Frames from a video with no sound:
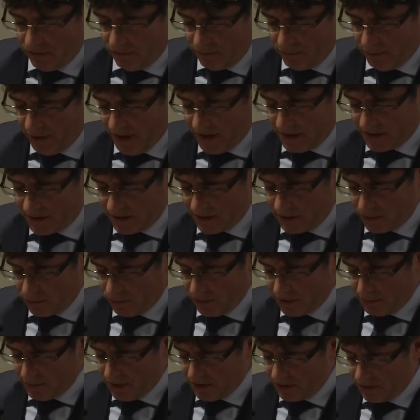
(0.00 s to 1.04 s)
of places
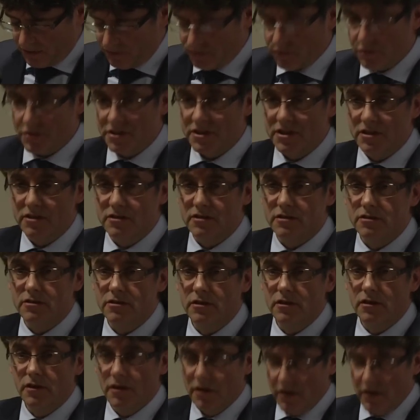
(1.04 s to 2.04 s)
to admit refugees,